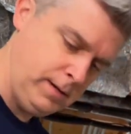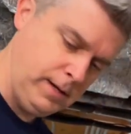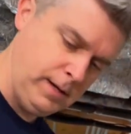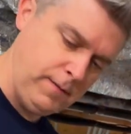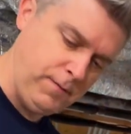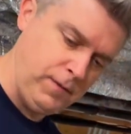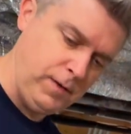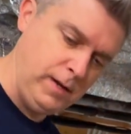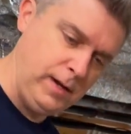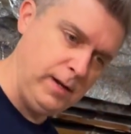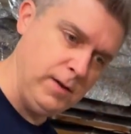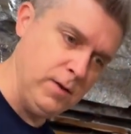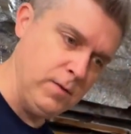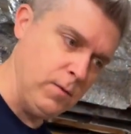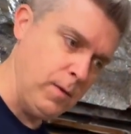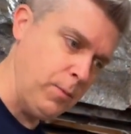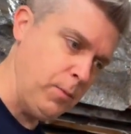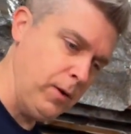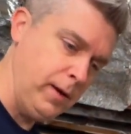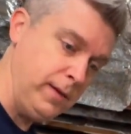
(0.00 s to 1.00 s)
if you need to
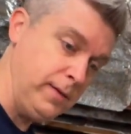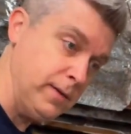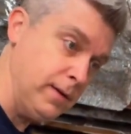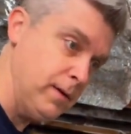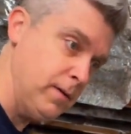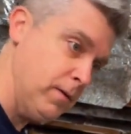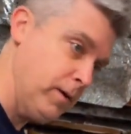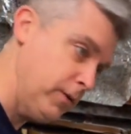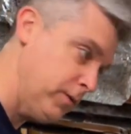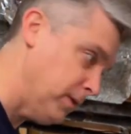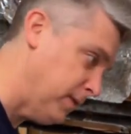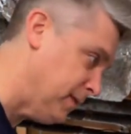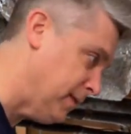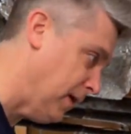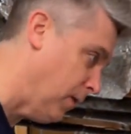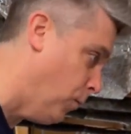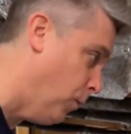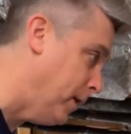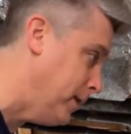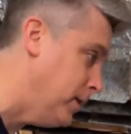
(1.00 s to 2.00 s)
replace it, or I should say
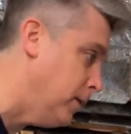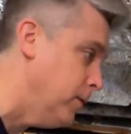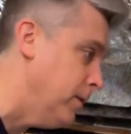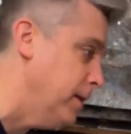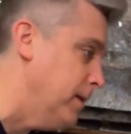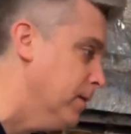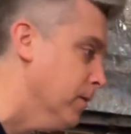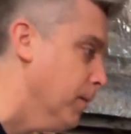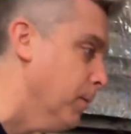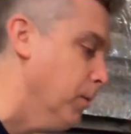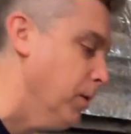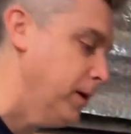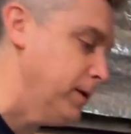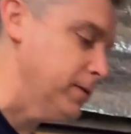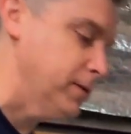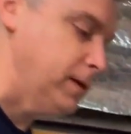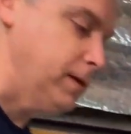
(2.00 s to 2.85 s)
when you need to replace